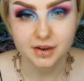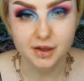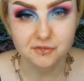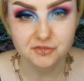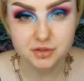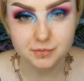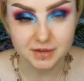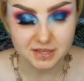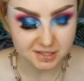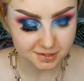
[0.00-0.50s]
Now
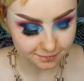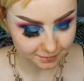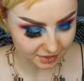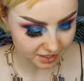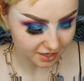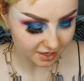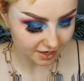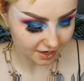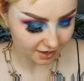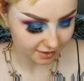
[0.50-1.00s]
for the best
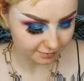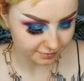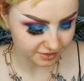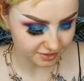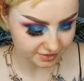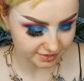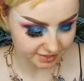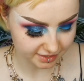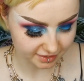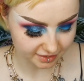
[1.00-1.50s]
bit, I'm
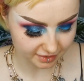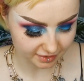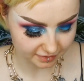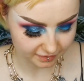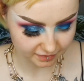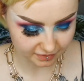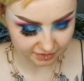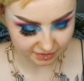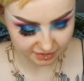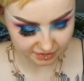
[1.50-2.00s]
using
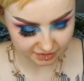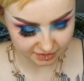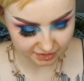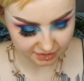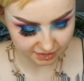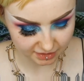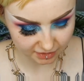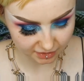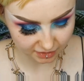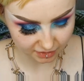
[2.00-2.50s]
the
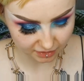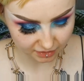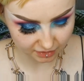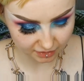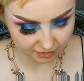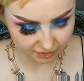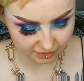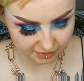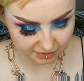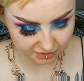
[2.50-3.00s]

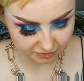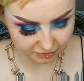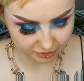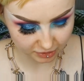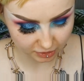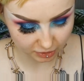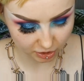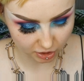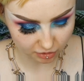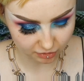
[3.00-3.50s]
Stila Glitter
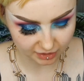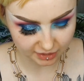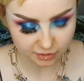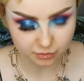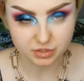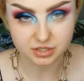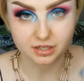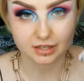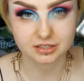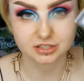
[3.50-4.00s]
and Glow
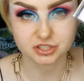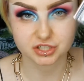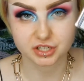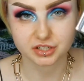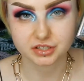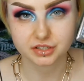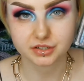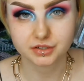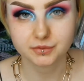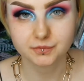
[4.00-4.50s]
liquid
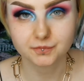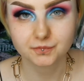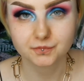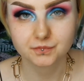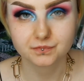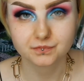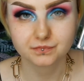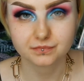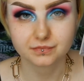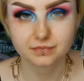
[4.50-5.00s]
eyeshadow.
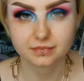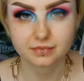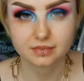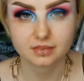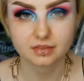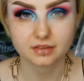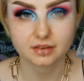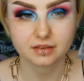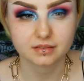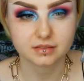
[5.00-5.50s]

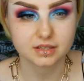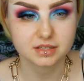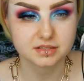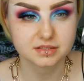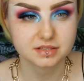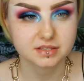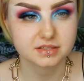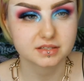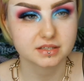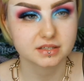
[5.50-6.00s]

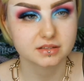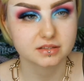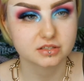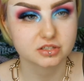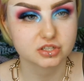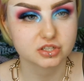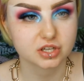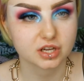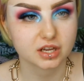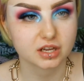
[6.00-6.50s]
This is in the
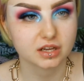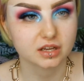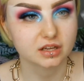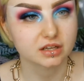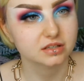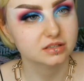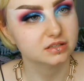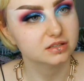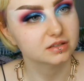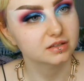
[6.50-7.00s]

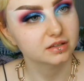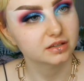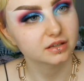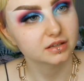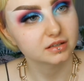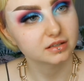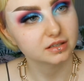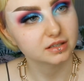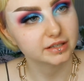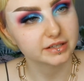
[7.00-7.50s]
shade
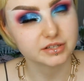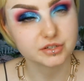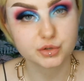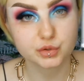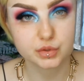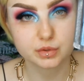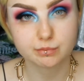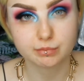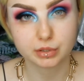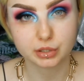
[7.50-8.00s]

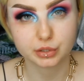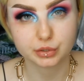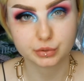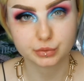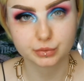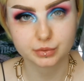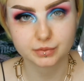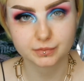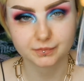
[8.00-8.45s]
Into the Blue.